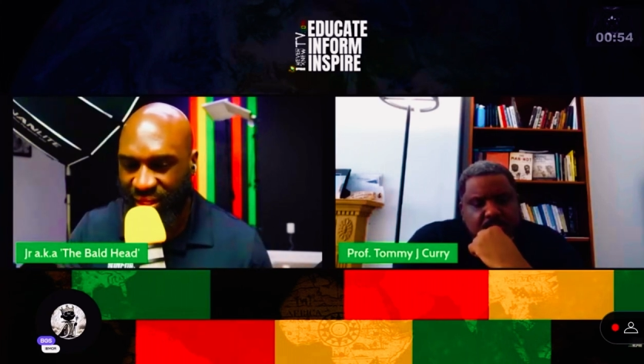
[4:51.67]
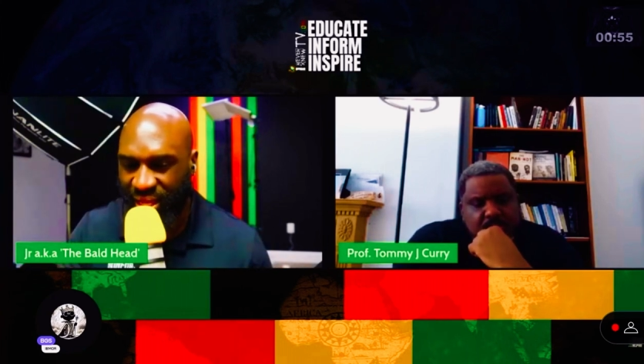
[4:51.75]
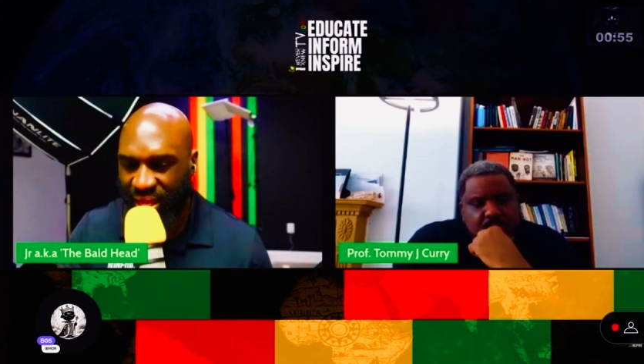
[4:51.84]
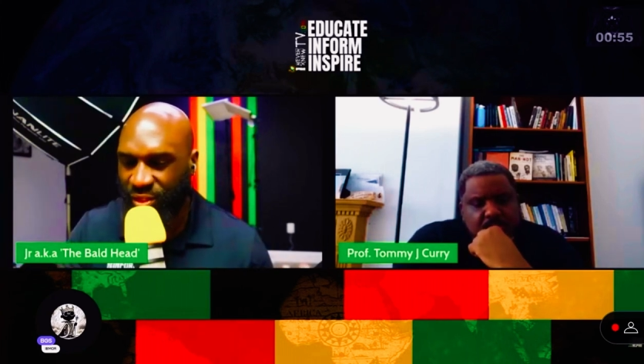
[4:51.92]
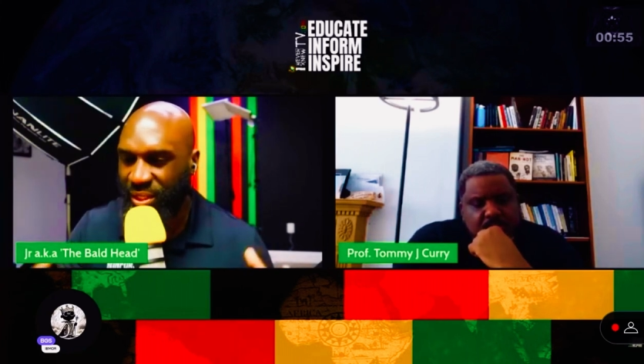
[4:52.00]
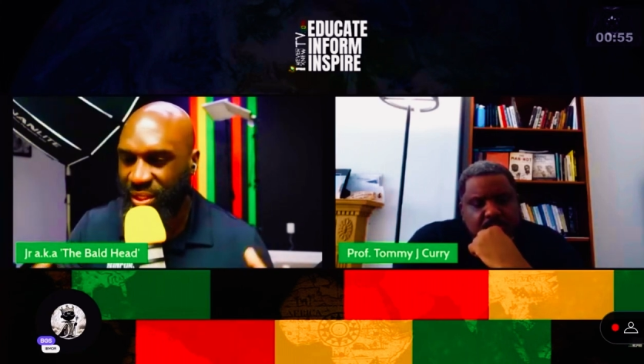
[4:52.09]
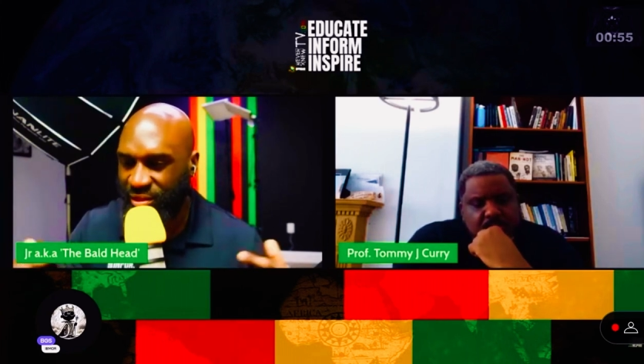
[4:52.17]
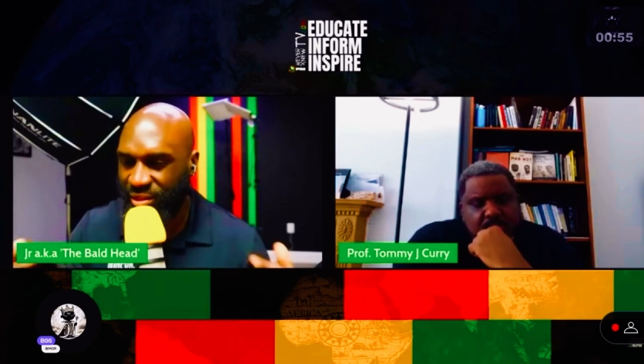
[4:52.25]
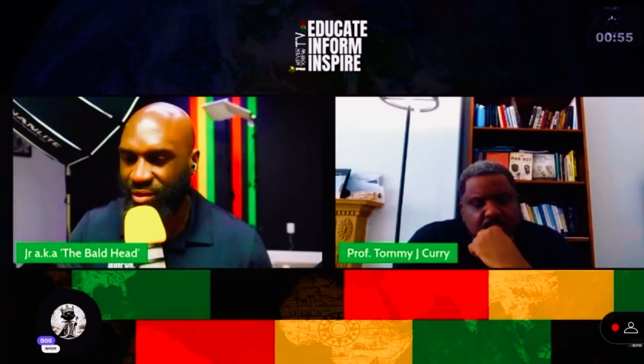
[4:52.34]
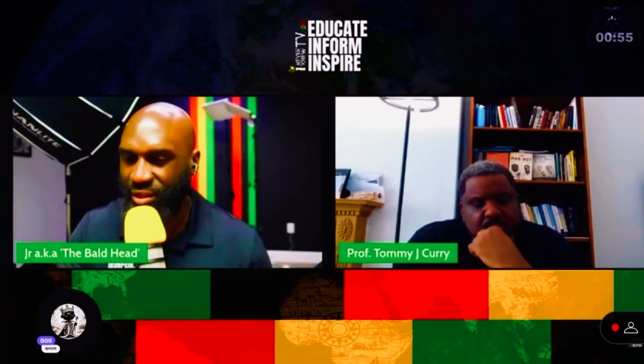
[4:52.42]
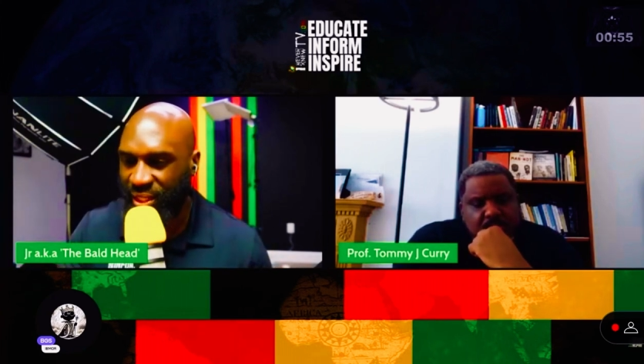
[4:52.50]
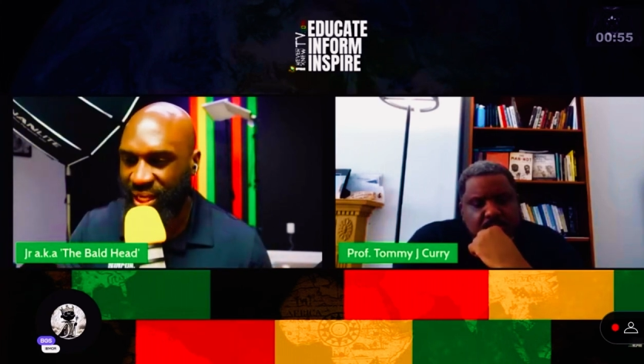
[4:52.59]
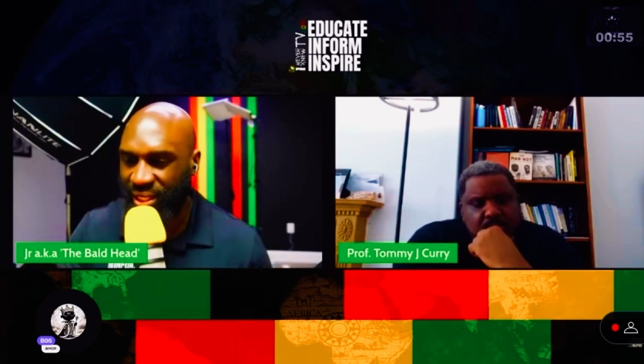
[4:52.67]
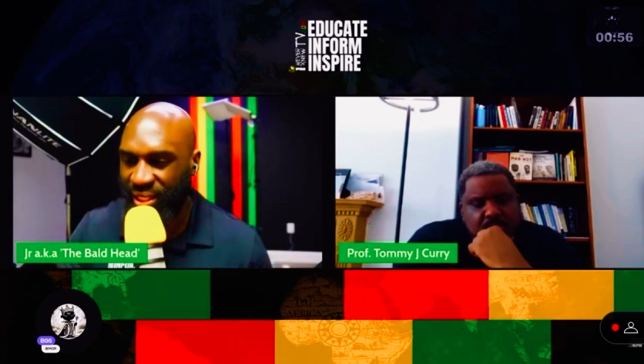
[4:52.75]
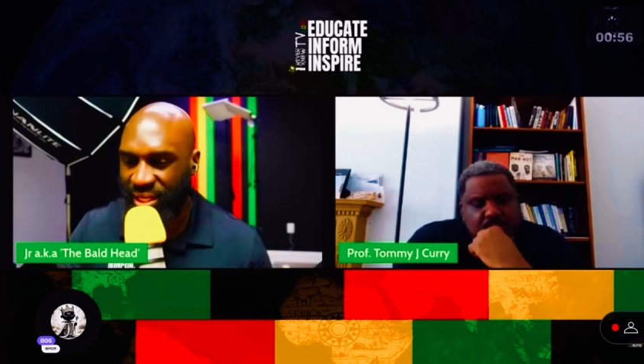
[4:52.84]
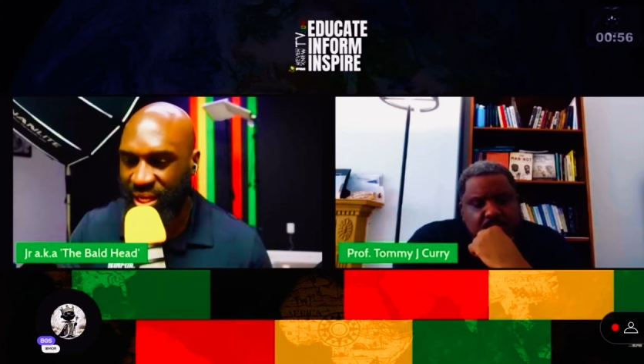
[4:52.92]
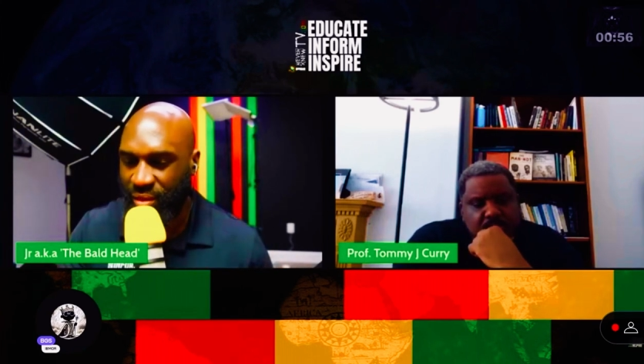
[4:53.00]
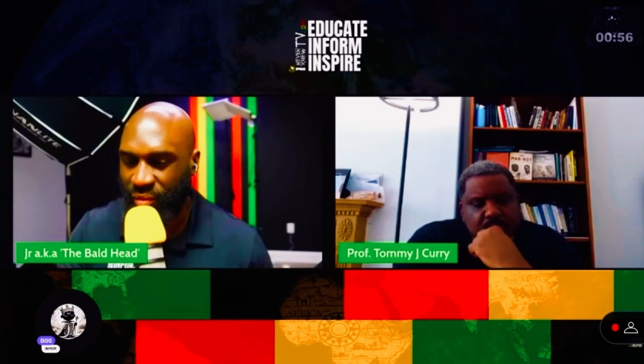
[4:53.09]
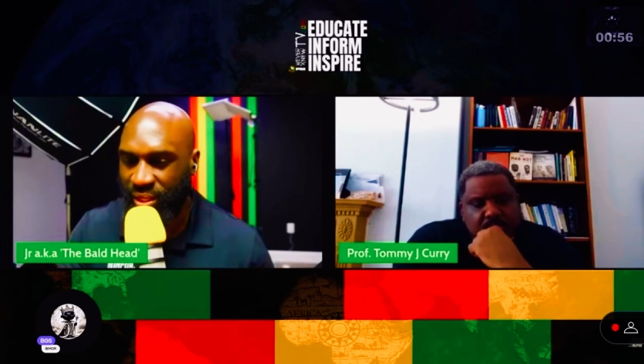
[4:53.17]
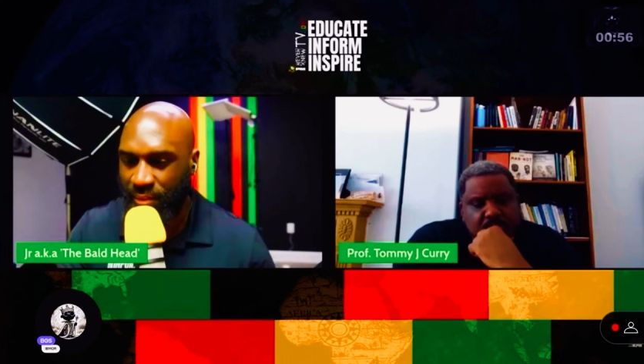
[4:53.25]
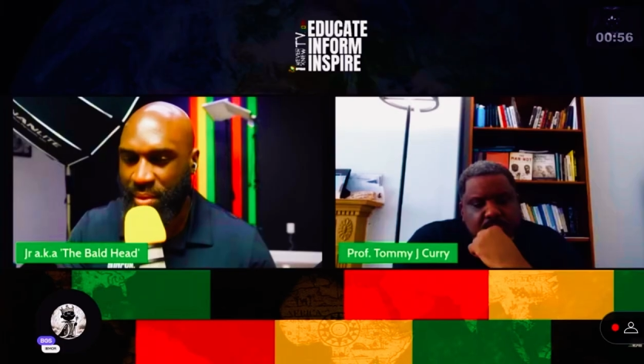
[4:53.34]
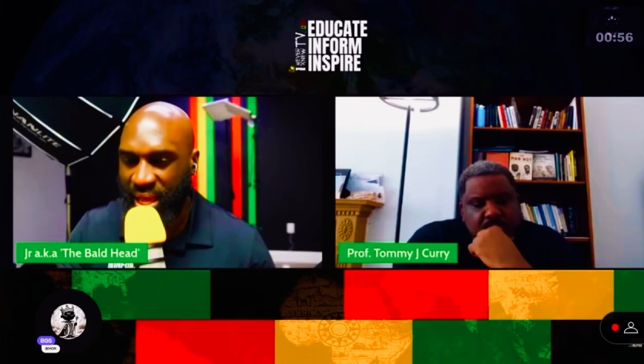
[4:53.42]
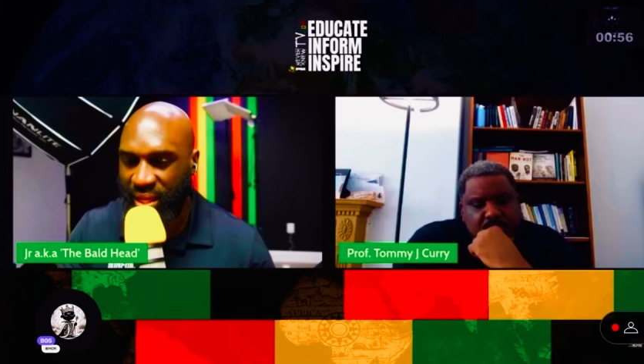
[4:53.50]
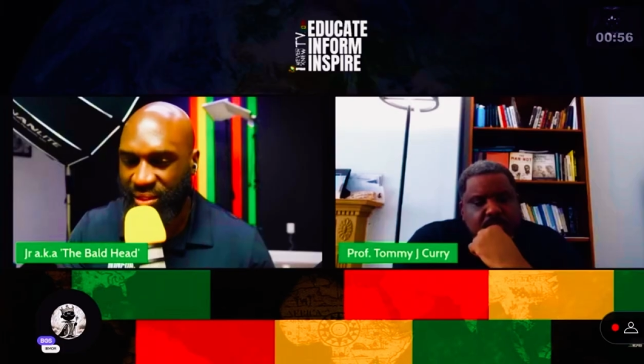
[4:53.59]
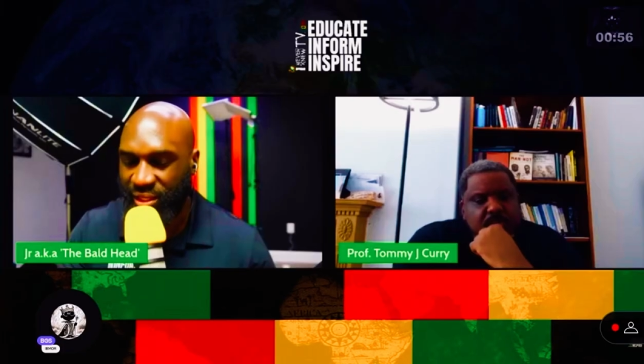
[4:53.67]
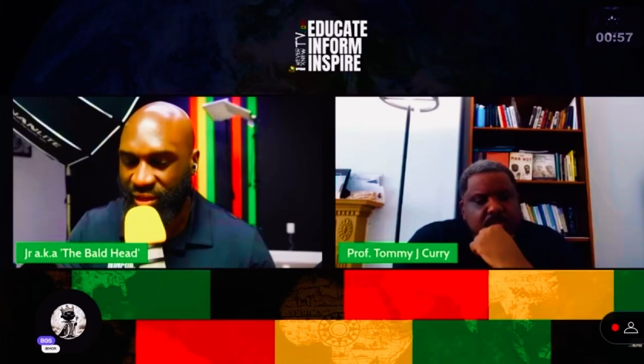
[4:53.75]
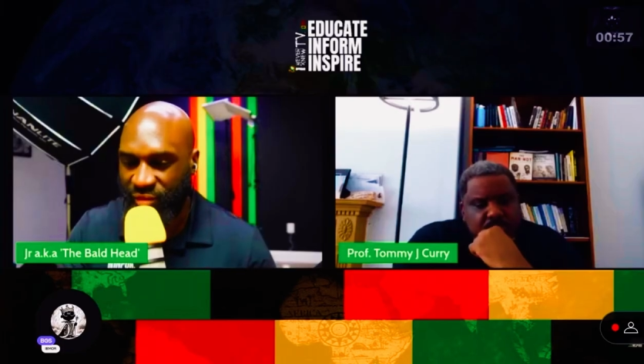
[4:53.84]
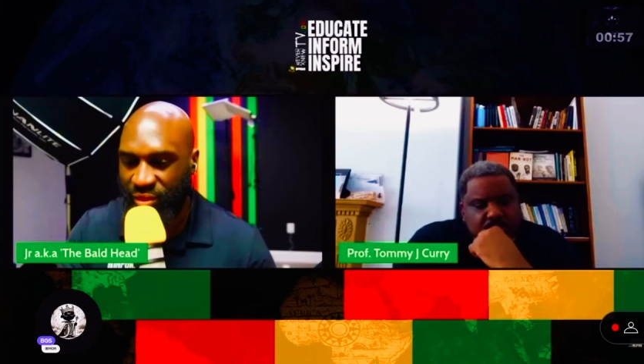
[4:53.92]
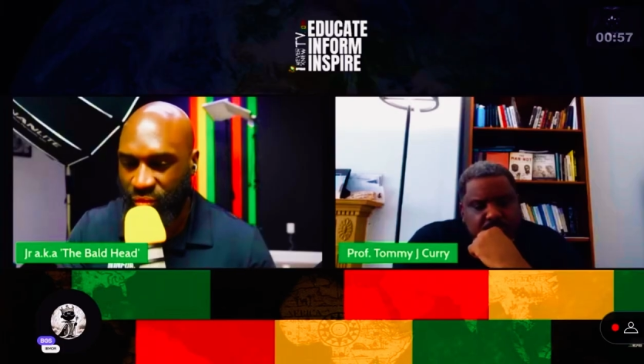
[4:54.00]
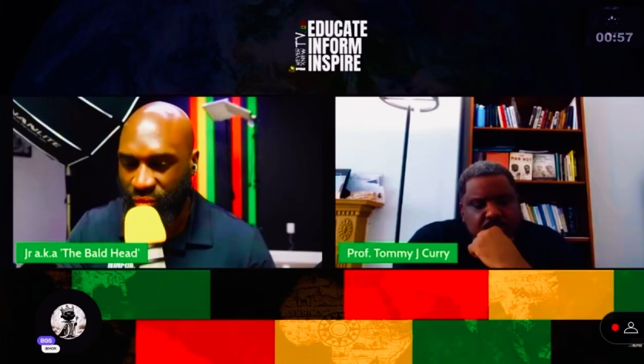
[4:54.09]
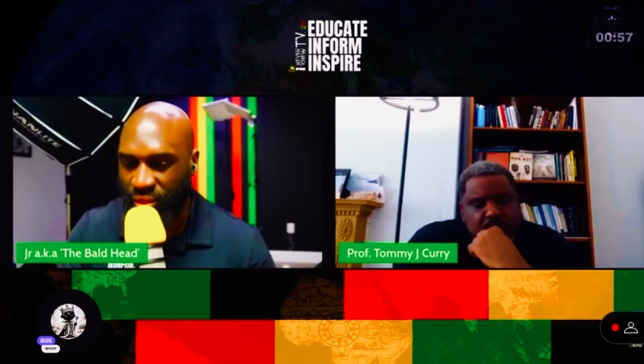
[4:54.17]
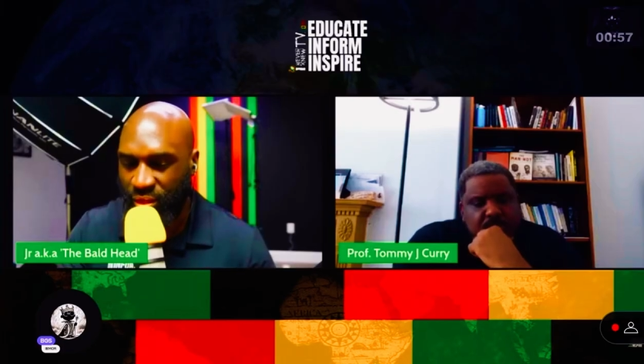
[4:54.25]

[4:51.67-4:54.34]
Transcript: how it's been internalized, and how it impacts their view,